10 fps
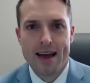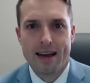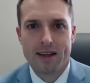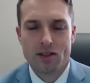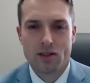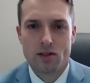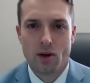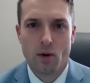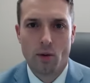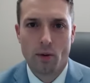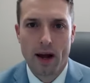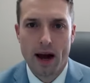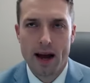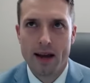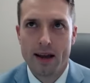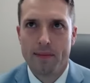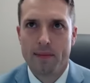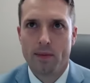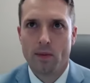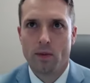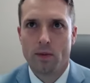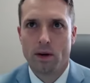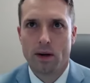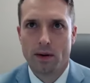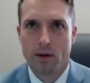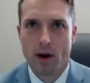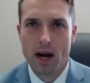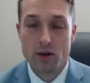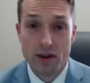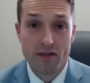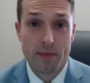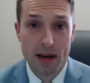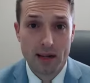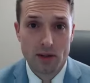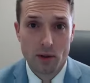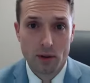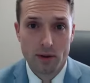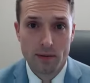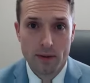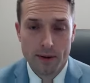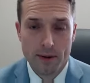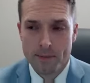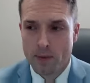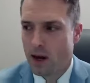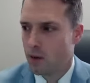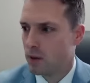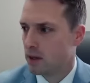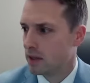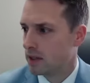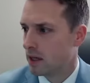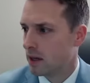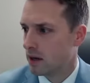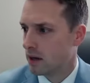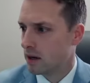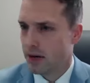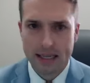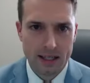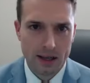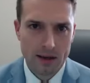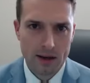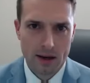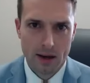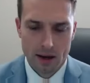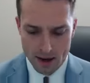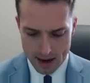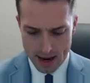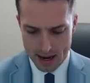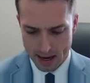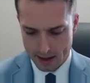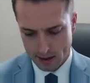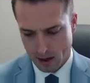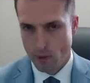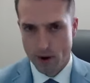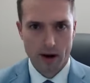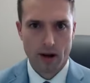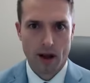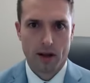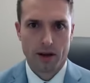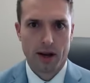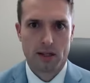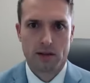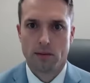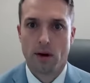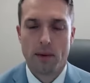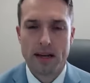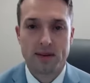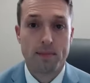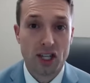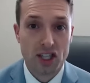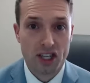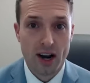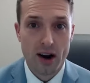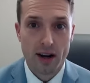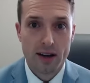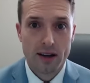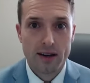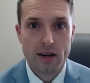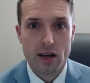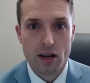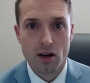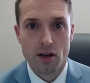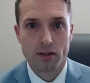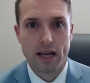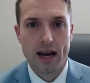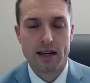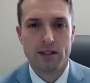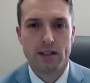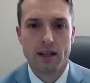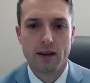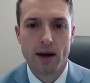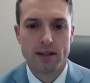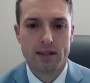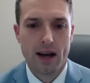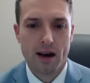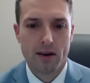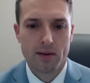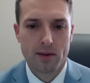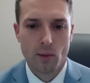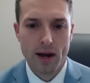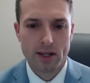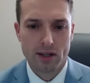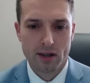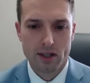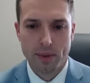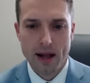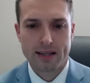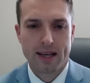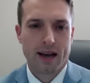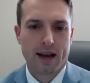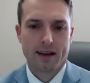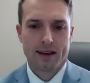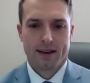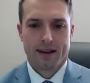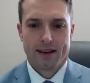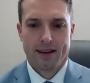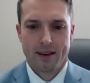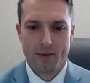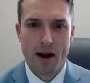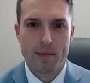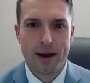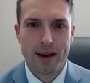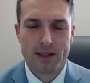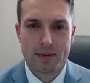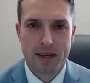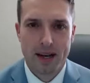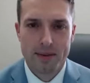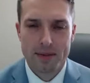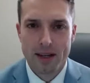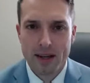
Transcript: And so when I graduated from high school, I was 19. And I went on an LDS as a missionary. You know, those guys you see around town, the white shirts, black tag, riding bikes sometimes.